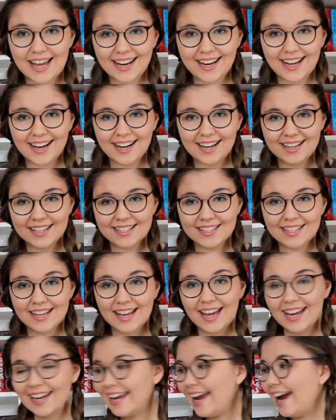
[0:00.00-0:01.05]
and that is
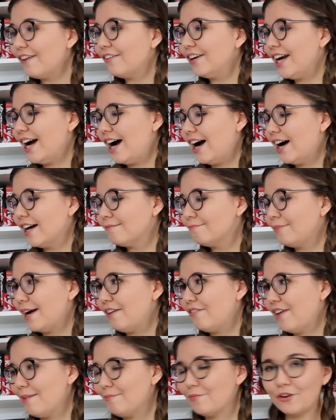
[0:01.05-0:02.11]
Carry On
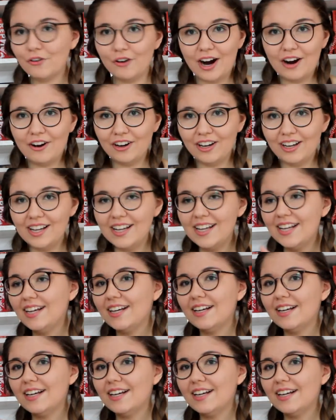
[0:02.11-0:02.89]
by Rainbow Rowell.